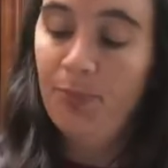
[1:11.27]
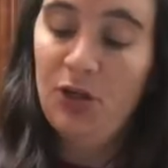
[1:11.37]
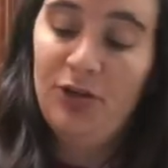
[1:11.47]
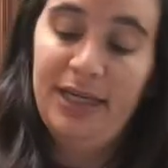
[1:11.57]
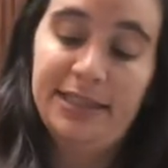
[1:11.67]

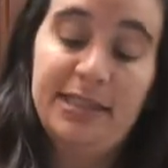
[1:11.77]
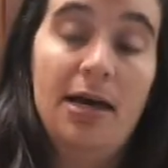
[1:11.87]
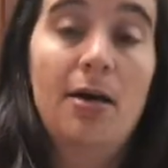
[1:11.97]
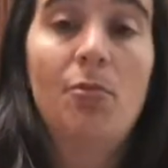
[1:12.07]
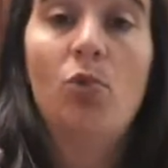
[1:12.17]
You need
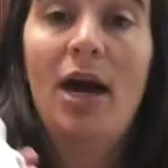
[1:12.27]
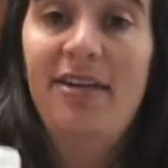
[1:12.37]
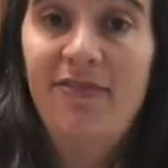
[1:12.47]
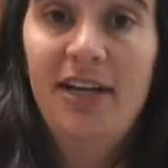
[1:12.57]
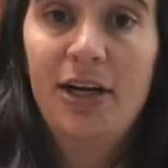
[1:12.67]
some
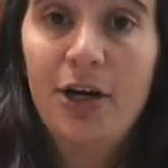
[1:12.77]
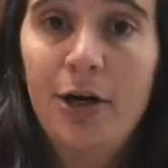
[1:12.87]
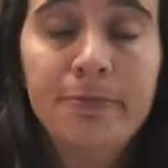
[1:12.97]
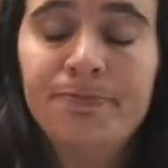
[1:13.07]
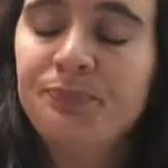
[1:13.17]
white vinegar